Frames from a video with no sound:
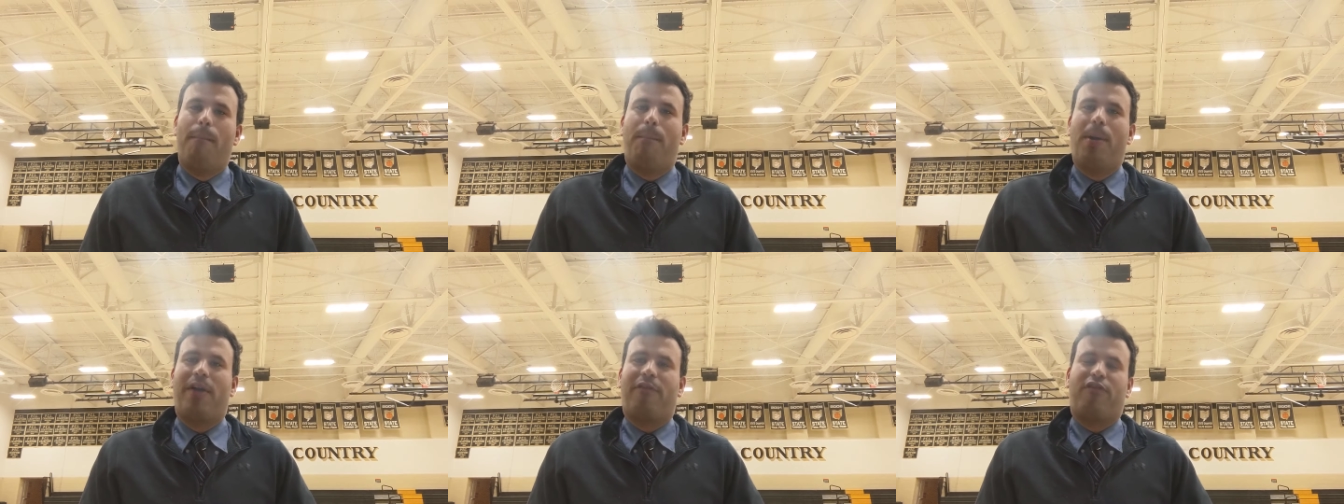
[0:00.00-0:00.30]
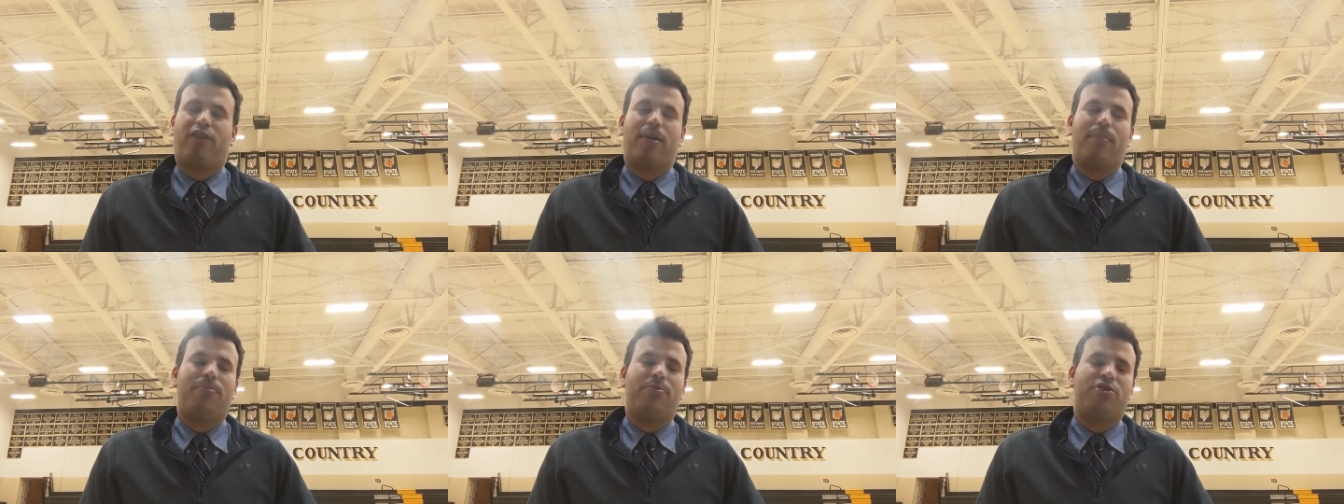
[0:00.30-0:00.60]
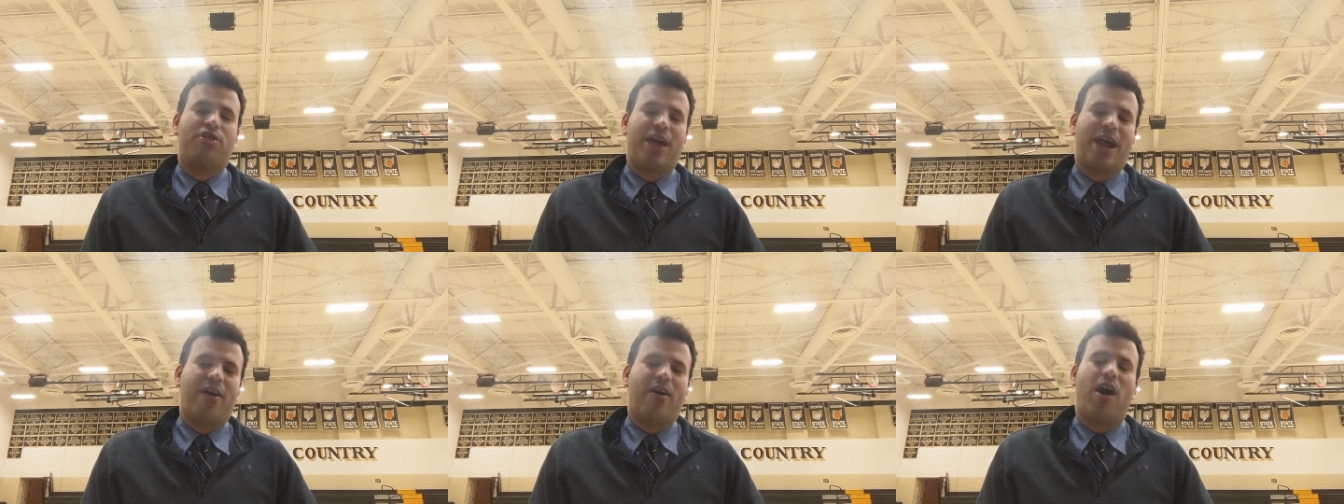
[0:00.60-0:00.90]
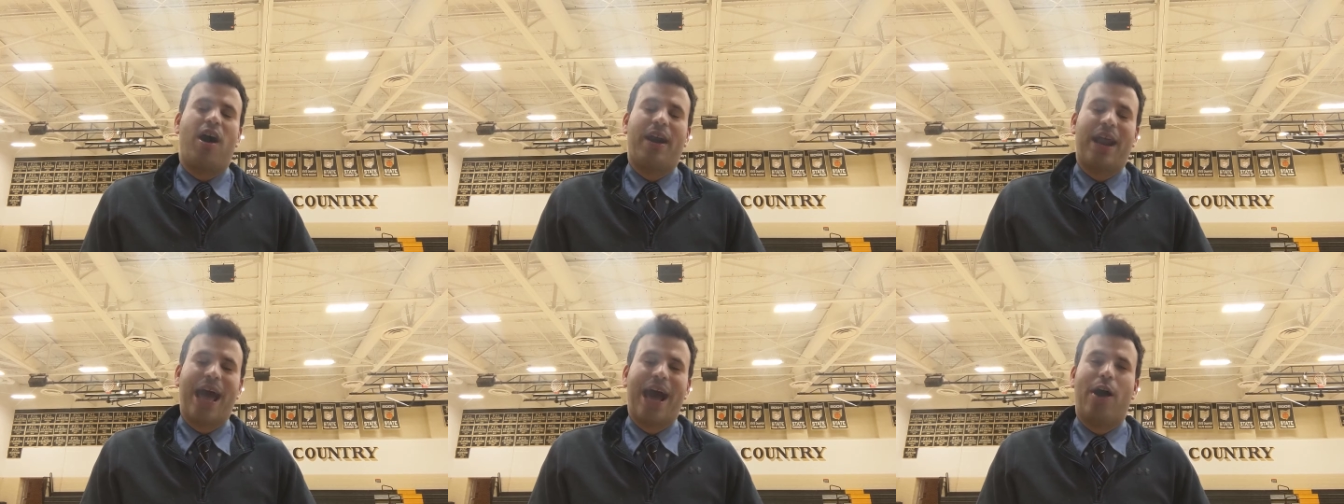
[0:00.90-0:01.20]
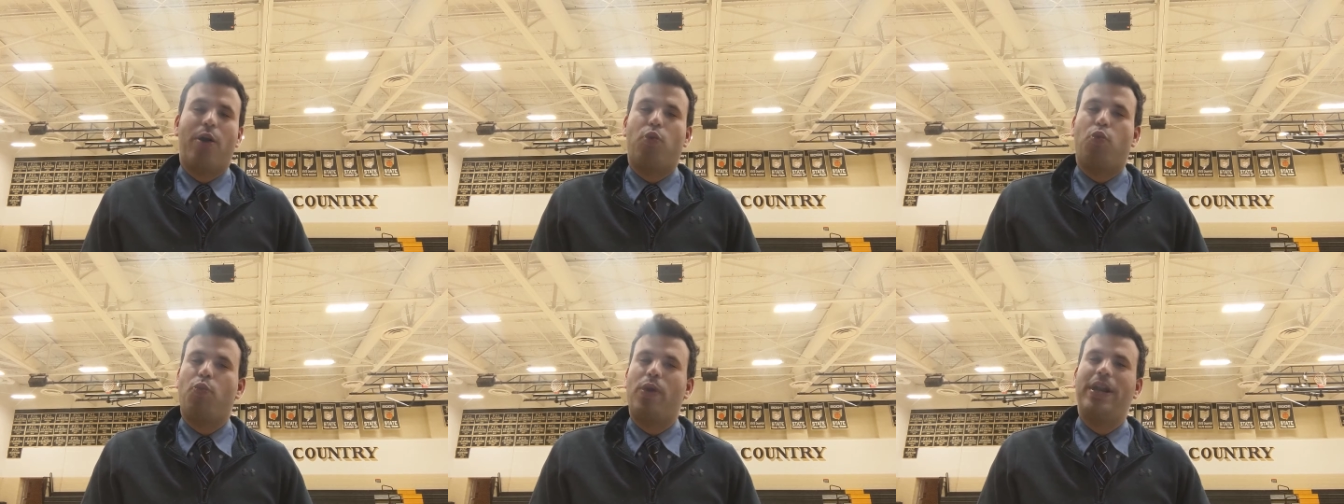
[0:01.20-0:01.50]
But from there on
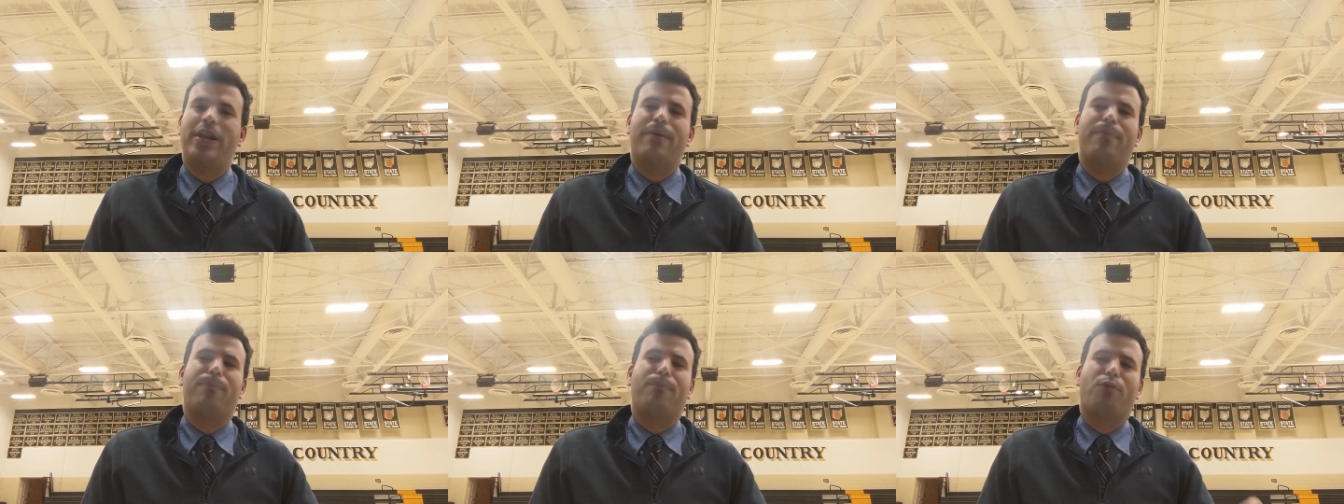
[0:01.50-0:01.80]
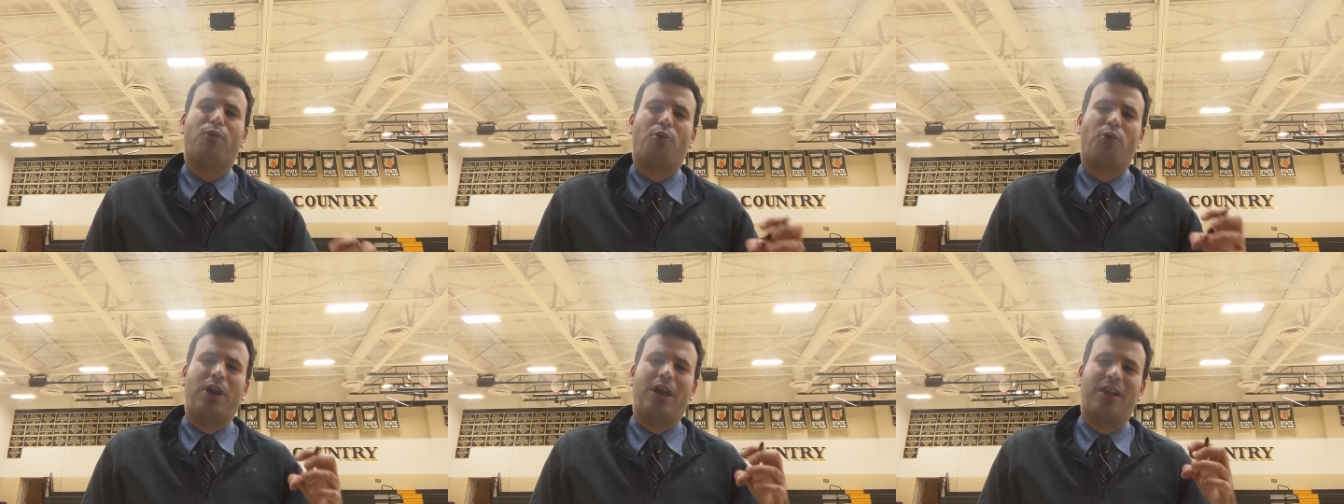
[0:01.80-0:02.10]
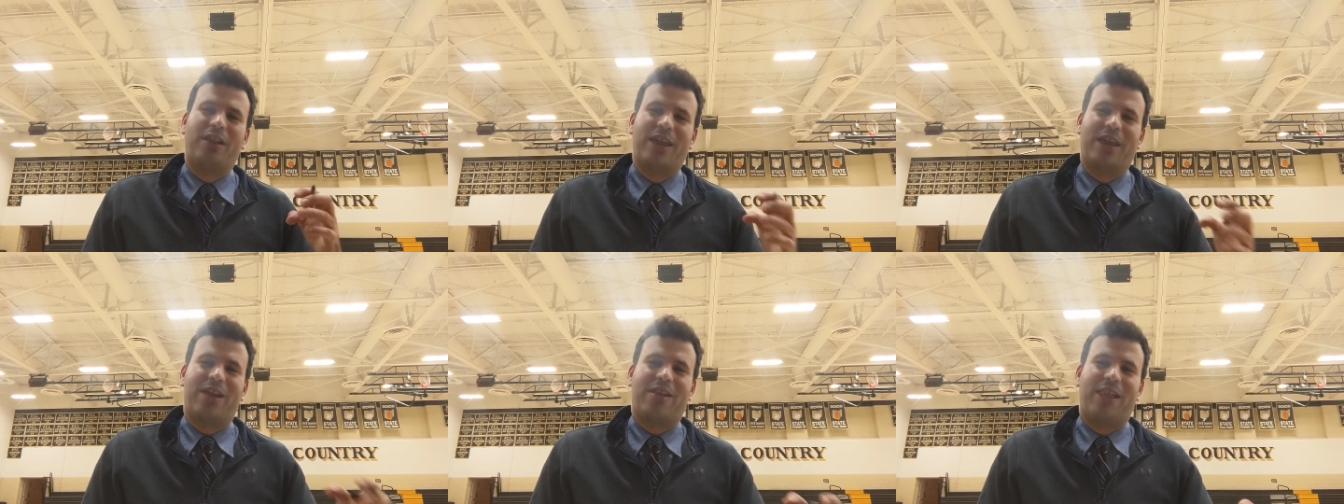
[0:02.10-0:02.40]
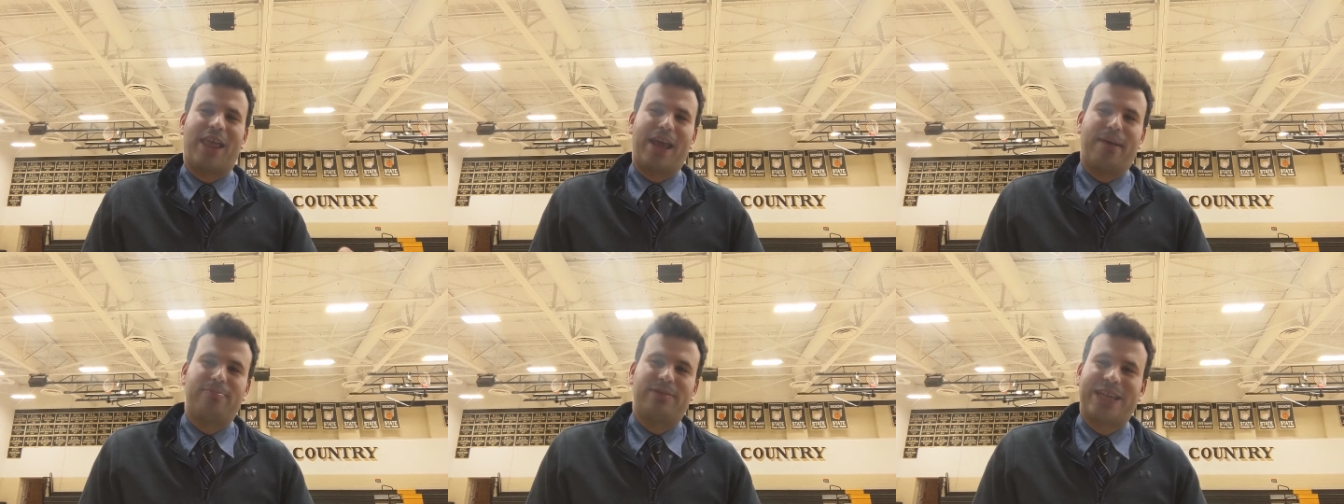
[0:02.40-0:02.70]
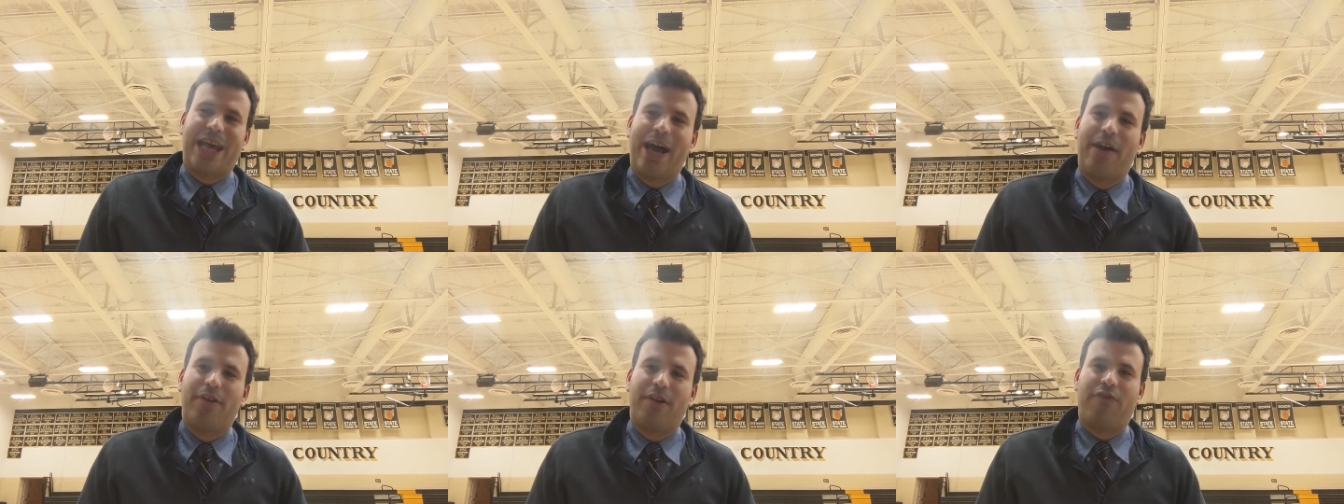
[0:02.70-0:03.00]
out, Windham really clamped
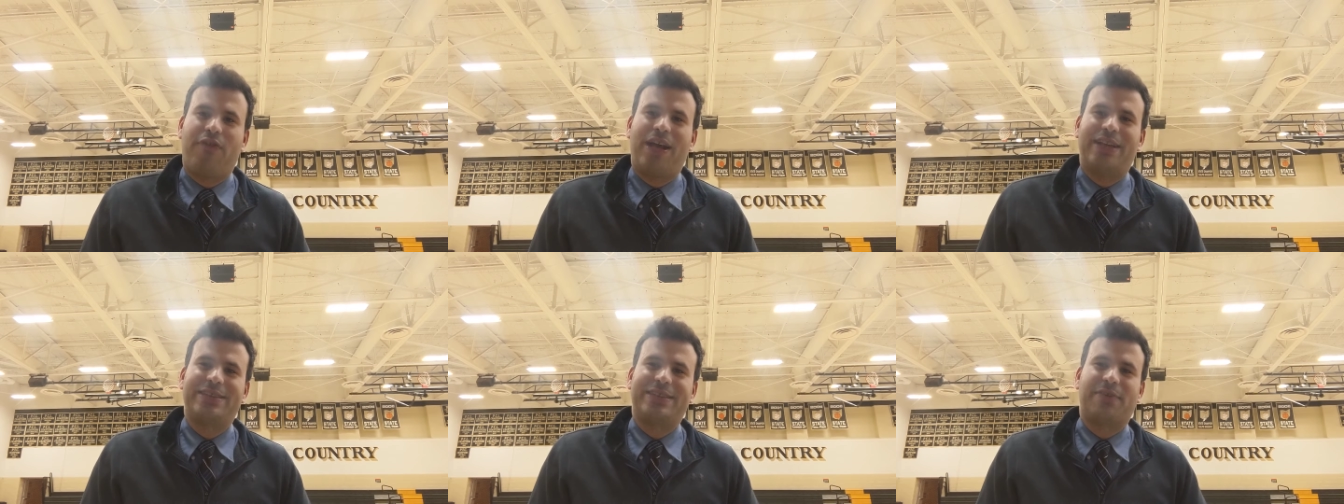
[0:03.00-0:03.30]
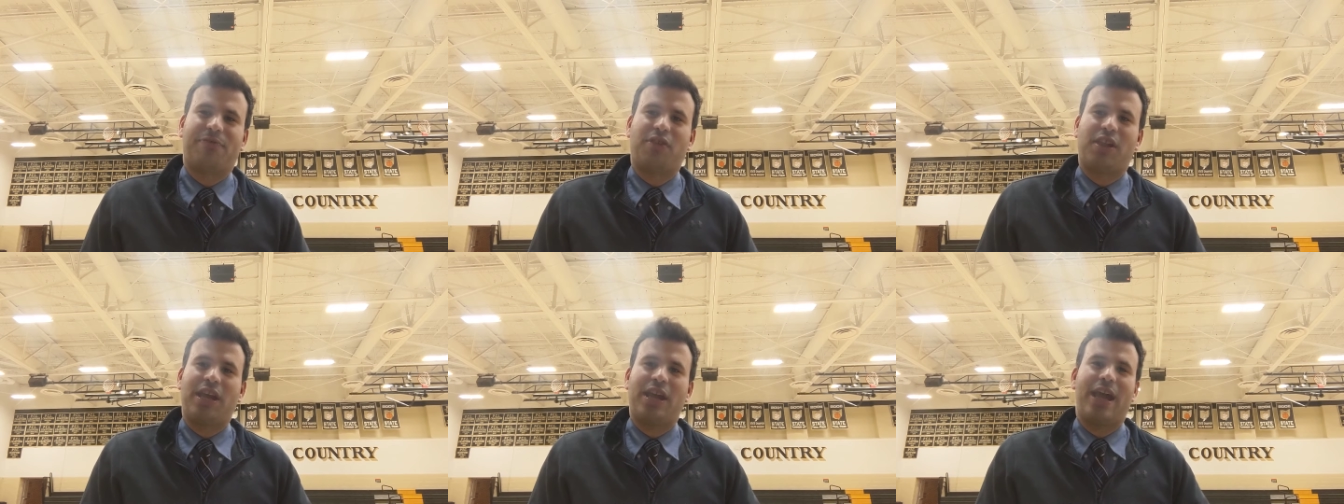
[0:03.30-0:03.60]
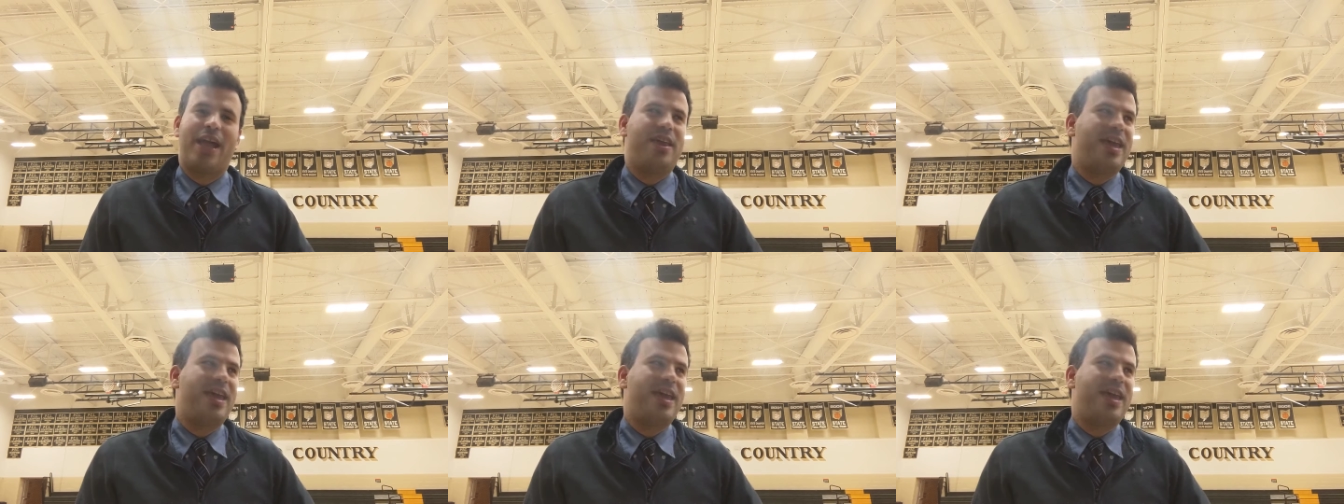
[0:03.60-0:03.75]
down defensively.